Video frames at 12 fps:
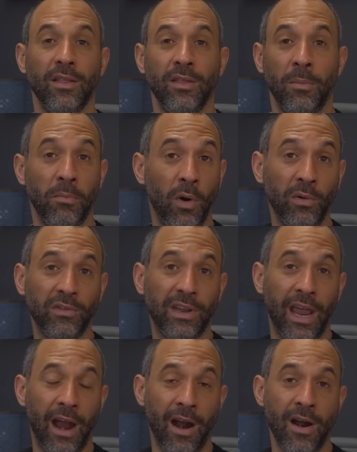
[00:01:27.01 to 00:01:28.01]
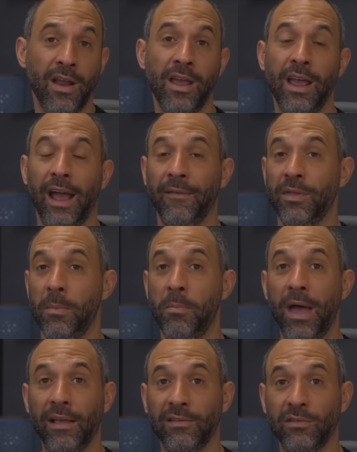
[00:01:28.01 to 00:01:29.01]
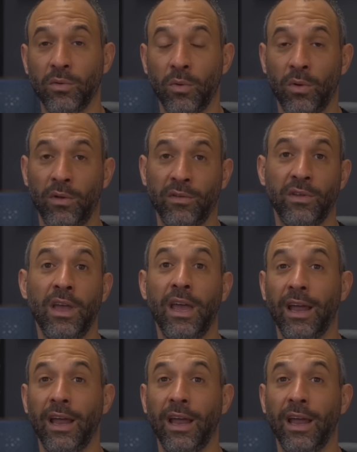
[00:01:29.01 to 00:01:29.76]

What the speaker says: the most care, have the best tools,